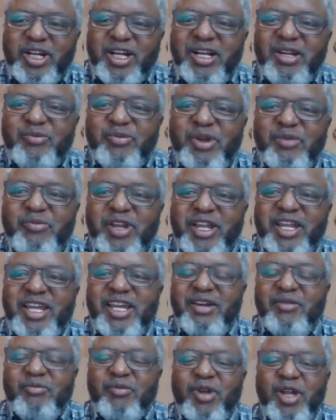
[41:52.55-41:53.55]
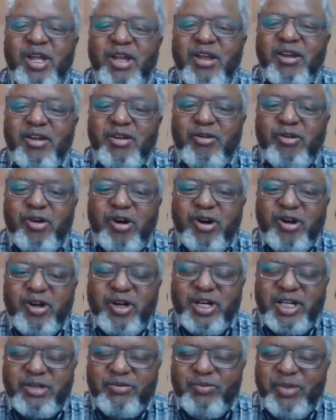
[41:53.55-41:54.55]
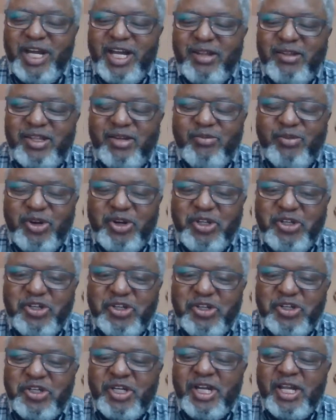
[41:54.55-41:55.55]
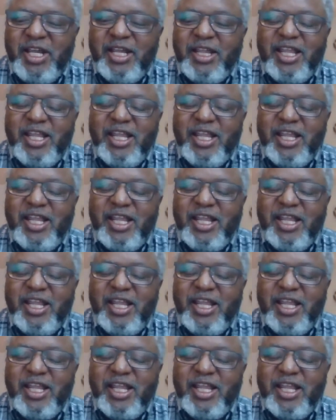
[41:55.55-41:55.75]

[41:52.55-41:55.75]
Caliphate became conquered by the British,